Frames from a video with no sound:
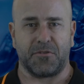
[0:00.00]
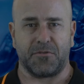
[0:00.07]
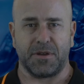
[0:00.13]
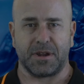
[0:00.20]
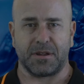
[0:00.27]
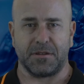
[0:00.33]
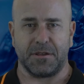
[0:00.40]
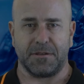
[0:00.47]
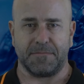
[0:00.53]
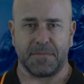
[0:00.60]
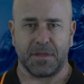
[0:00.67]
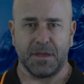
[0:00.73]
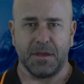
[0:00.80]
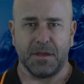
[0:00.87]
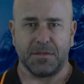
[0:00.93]
correctly,
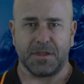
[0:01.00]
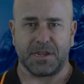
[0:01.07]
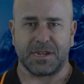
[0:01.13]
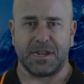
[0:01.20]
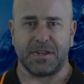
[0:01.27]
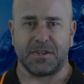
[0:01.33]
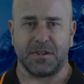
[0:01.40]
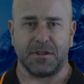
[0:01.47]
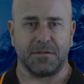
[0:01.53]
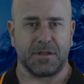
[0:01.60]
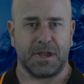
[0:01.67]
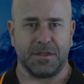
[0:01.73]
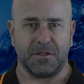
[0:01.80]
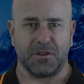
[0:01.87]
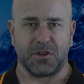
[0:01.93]
the sensor
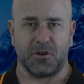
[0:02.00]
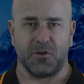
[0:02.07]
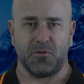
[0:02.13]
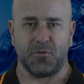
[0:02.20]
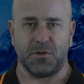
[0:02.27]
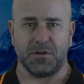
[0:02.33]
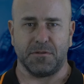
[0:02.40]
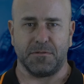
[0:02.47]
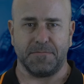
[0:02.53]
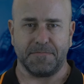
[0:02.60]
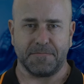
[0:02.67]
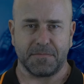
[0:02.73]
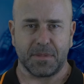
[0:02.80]
and the tone wheel.